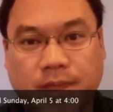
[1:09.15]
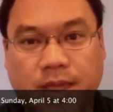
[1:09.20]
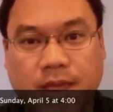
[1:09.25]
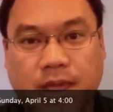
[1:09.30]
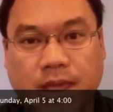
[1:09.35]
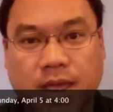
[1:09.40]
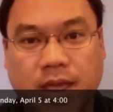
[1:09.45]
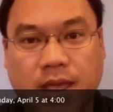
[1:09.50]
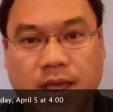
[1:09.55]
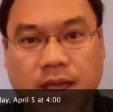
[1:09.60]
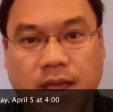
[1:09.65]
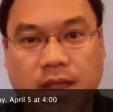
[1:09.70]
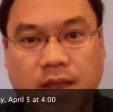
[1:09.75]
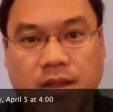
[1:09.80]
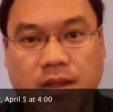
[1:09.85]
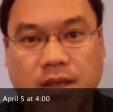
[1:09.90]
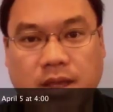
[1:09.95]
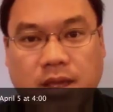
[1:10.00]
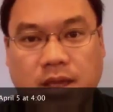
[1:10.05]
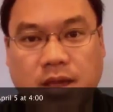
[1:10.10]

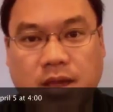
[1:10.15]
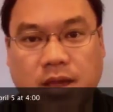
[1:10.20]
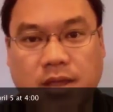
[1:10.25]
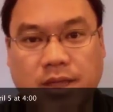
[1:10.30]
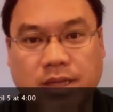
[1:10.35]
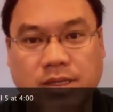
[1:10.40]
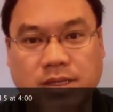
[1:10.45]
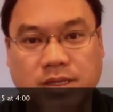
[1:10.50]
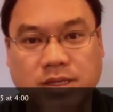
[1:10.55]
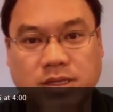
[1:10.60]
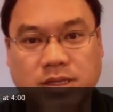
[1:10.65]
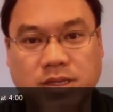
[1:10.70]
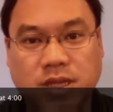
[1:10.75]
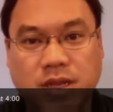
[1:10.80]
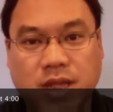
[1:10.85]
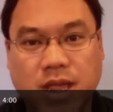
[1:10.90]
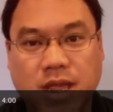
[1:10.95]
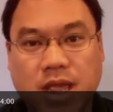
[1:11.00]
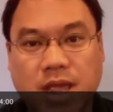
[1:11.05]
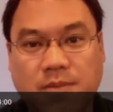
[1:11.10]
And uh, that's this
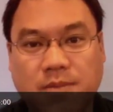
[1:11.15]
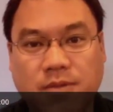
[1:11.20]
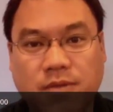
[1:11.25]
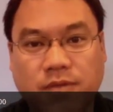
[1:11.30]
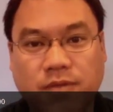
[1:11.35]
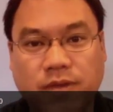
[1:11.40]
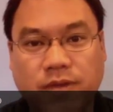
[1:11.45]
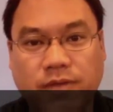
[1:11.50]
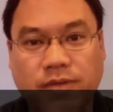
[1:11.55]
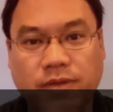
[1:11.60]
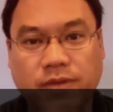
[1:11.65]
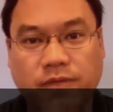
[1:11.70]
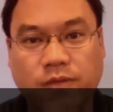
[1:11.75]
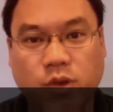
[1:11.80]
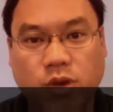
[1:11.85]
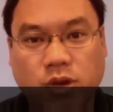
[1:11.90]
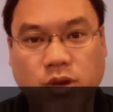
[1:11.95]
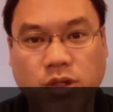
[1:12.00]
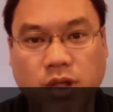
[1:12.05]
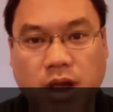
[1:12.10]
Sunday, April 5th at
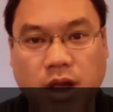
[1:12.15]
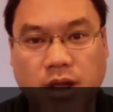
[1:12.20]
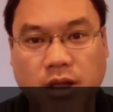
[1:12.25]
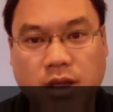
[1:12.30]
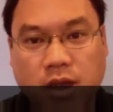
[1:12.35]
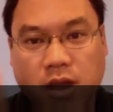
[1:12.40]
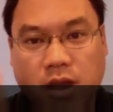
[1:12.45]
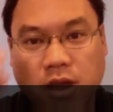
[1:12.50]
4 o'clock.